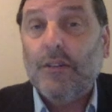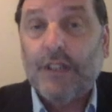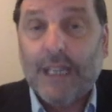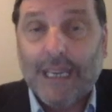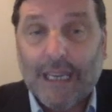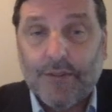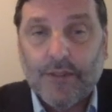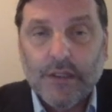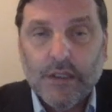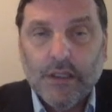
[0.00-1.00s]
in half.
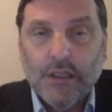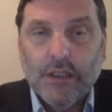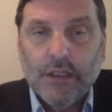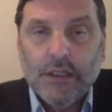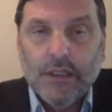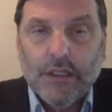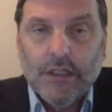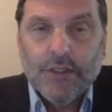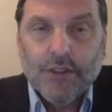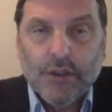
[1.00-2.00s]

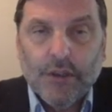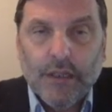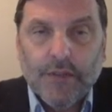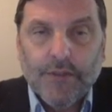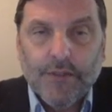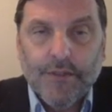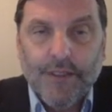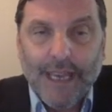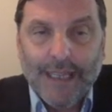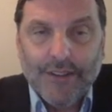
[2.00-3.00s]
So if
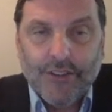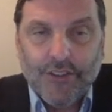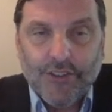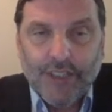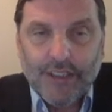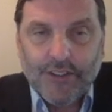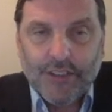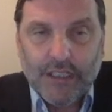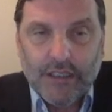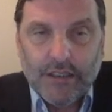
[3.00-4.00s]
that's
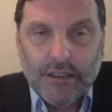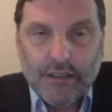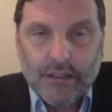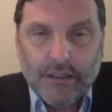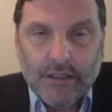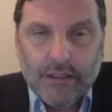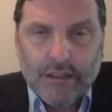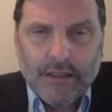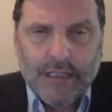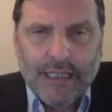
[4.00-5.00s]
60,
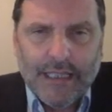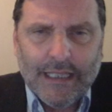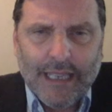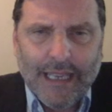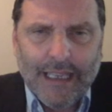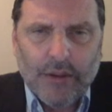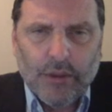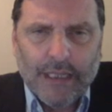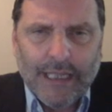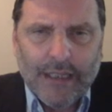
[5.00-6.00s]
that angle
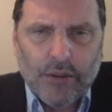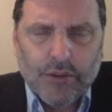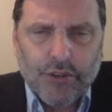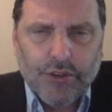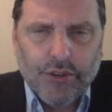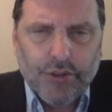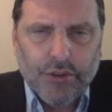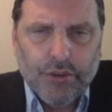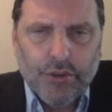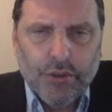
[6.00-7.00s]
and angle
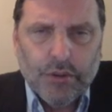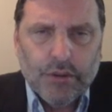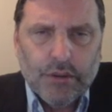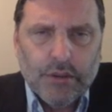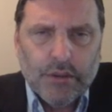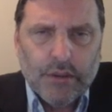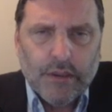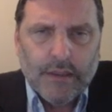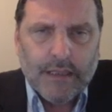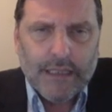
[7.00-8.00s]
2
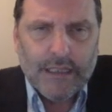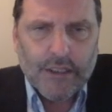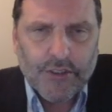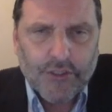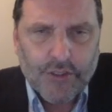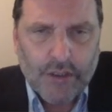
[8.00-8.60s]
is